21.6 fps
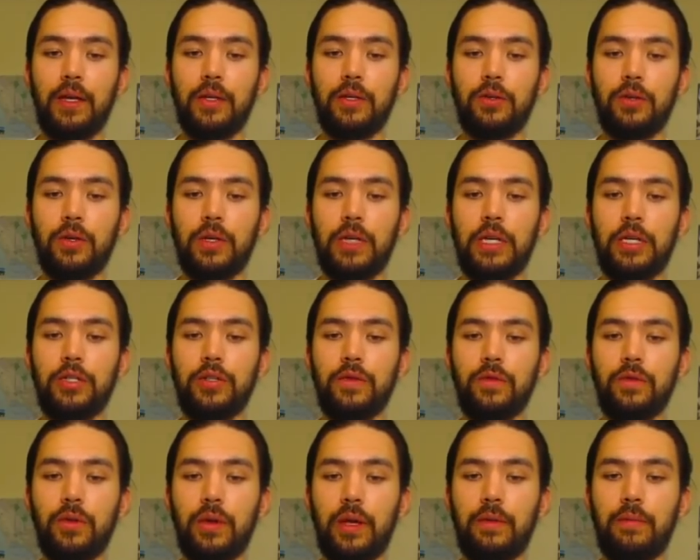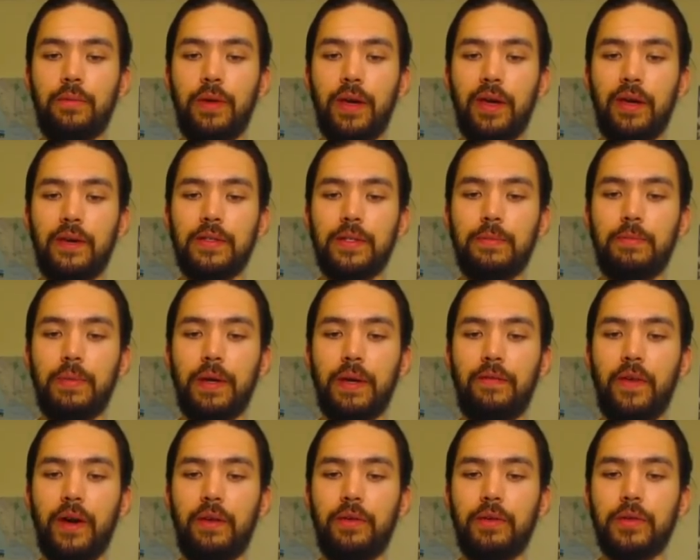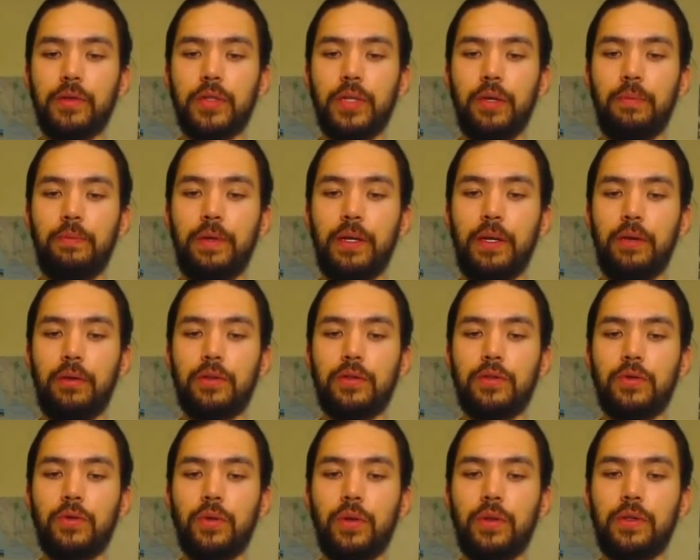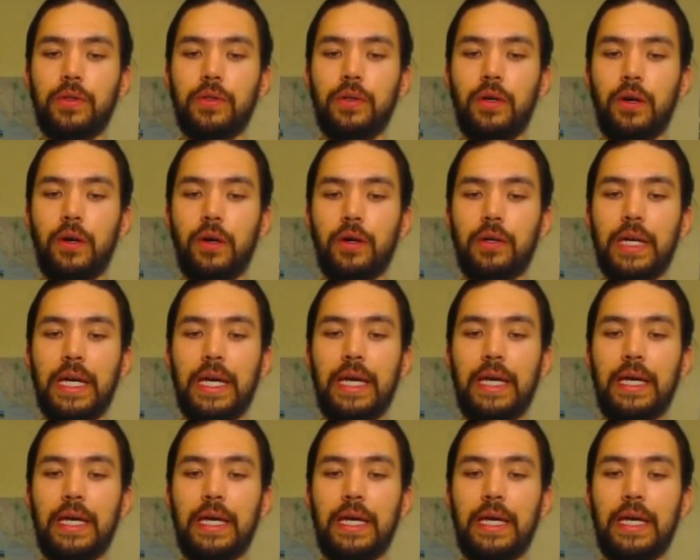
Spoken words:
During each of your end phases, pay 500 LP or destroy this card.